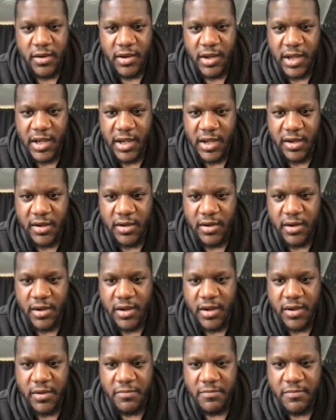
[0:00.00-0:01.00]
and
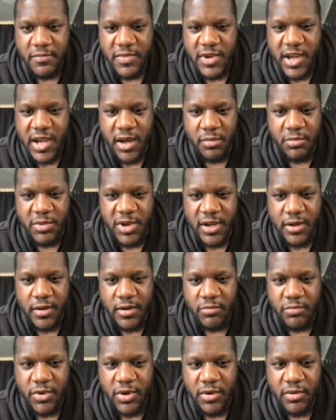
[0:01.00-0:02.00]
um, yeah i mean
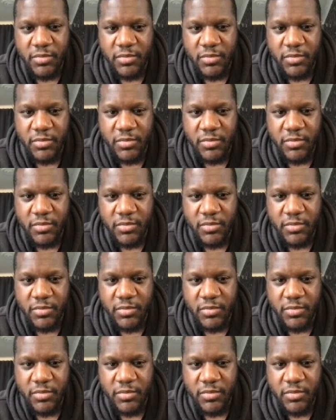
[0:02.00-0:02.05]
i'm,